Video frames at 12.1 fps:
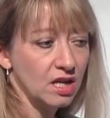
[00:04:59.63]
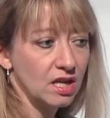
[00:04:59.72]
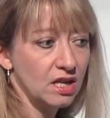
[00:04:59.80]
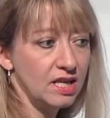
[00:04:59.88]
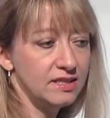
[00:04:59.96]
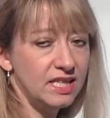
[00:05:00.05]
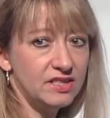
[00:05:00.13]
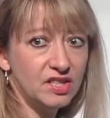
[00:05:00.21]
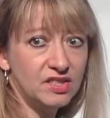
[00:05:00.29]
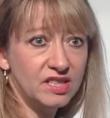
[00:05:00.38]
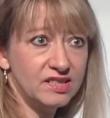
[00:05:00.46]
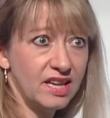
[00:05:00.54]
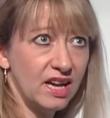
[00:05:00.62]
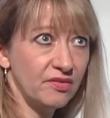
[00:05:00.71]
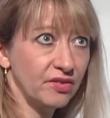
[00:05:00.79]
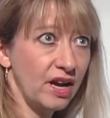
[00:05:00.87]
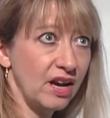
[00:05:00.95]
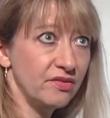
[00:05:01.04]
it's easier to say
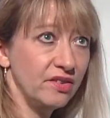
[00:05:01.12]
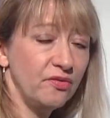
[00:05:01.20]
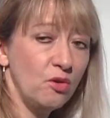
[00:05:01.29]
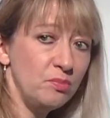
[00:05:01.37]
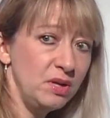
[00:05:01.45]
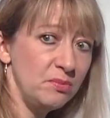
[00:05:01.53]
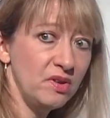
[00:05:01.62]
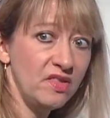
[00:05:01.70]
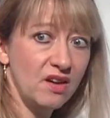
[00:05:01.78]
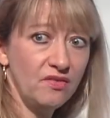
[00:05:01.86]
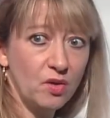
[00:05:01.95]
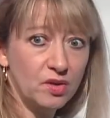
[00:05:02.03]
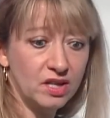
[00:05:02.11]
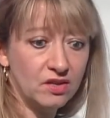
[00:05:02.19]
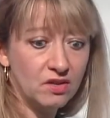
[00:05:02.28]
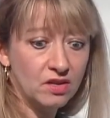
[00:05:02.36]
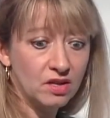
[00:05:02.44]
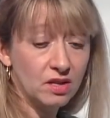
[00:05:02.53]
for every 4 people that voted
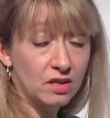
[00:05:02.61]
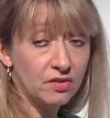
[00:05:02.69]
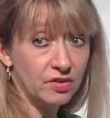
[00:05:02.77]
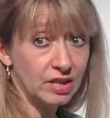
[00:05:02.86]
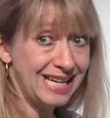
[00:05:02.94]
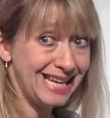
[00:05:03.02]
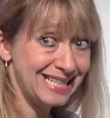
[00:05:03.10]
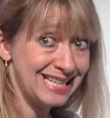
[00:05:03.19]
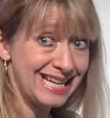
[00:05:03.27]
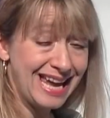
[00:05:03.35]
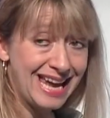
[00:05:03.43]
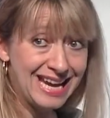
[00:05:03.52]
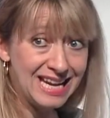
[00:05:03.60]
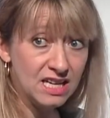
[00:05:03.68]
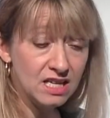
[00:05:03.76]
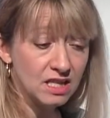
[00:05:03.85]
for candidate A,